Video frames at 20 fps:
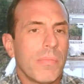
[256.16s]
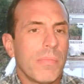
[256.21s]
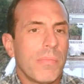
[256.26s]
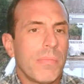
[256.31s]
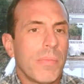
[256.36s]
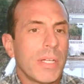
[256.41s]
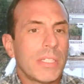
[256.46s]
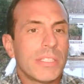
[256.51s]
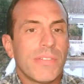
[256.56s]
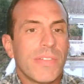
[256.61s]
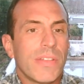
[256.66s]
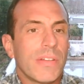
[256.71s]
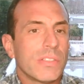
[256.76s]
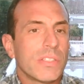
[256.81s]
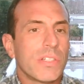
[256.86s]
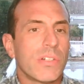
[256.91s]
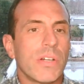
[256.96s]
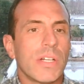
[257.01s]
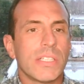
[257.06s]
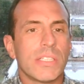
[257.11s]
much of
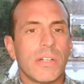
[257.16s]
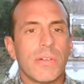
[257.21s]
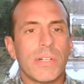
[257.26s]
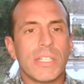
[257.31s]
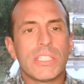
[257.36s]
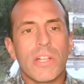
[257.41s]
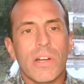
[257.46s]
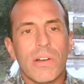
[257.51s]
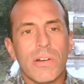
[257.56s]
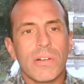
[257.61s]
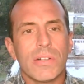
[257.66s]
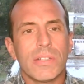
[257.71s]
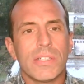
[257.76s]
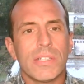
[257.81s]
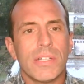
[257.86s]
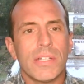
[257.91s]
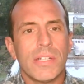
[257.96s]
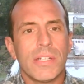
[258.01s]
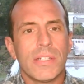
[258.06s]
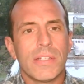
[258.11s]
those earnings are returned
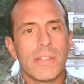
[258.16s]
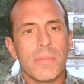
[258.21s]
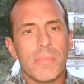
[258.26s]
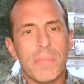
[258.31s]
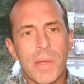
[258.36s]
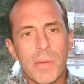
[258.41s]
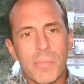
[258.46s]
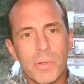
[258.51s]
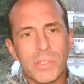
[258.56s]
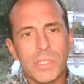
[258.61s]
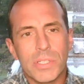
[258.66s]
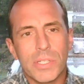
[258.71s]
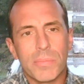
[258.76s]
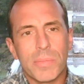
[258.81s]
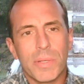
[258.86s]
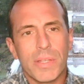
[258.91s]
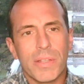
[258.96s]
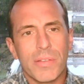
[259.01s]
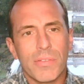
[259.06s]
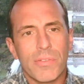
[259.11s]
to the membership
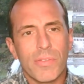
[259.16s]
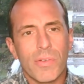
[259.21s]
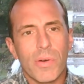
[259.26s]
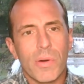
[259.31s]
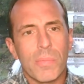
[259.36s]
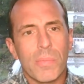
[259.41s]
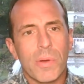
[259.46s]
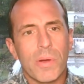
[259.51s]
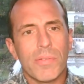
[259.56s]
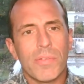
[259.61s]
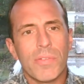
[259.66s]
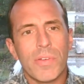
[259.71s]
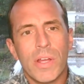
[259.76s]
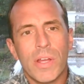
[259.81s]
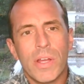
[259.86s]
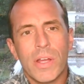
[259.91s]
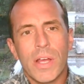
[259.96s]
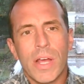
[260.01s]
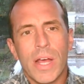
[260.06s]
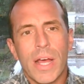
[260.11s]
in the form
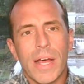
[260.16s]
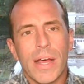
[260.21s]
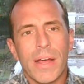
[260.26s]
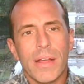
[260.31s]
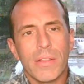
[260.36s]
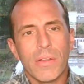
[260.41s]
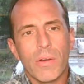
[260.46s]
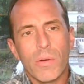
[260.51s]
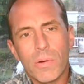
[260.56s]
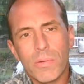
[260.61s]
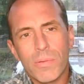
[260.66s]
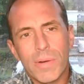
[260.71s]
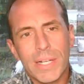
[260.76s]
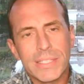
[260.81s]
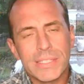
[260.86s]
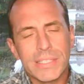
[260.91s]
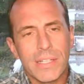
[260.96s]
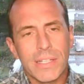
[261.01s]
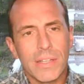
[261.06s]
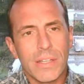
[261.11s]
of lower
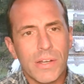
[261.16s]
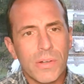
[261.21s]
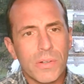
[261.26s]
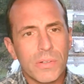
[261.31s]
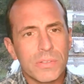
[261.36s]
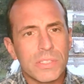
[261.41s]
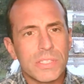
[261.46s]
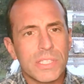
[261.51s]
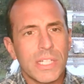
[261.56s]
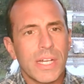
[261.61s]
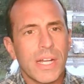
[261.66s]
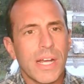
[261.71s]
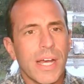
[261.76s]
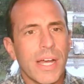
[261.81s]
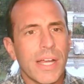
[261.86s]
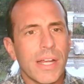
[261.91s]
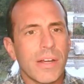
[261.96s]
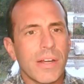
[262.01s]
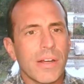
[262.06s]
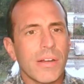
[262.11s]
rates on loans and
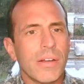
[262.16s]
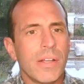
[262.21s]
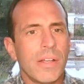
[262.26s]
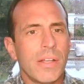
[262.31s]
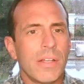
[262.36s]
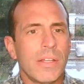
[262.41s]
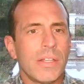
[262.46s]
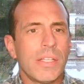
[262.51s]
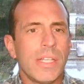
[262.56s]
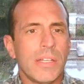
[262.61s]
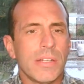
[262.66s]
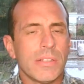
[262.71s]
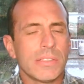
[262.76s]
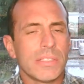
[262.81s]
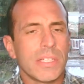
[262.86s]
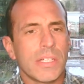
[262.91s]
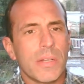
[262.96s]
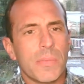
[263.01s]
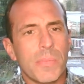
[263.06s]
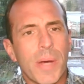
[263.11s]
higher yields
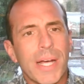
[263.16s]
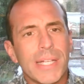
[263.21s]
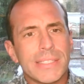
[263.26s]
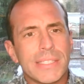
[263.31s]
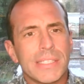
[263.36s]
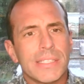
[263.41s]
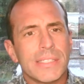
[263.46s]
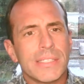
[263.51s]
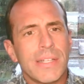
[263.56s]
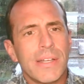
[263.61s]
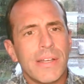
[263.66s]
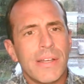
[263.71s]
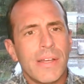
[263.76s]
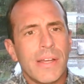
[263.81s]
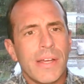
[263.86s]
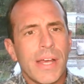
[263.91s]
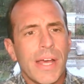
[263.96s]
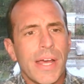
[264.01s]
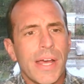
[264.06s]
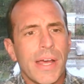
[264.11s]
on deposits.
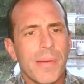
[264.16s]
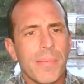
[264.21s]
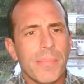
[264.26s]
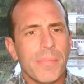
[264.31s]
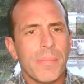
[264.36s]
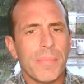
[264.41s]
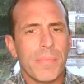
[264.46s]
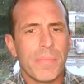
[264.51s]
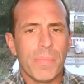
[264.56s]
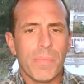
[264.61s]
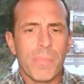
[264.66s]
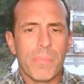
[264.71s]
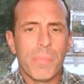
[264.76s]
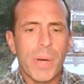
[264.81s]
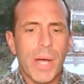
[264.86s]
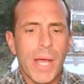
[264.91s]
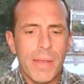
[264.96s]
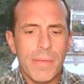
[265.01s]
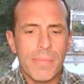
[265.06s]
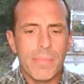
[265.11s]

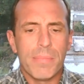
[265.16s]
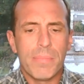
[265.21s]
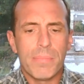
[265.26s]
But